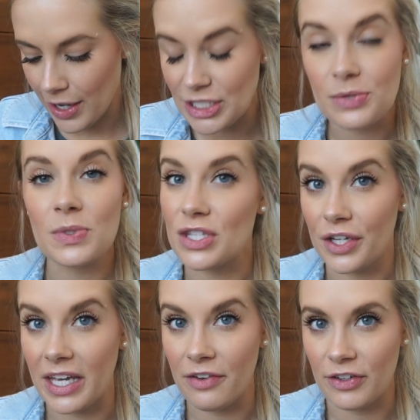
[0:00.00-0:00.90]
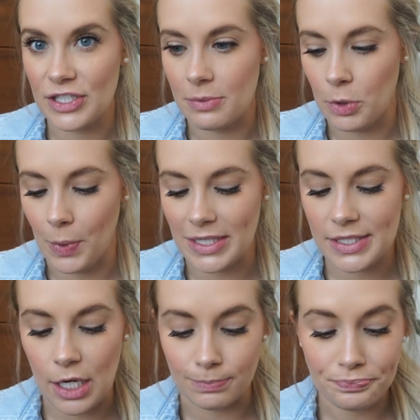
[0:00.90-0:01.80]
I just was looking for some new ones.
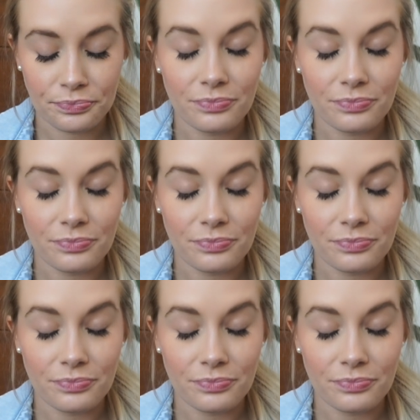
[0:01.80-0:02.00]
So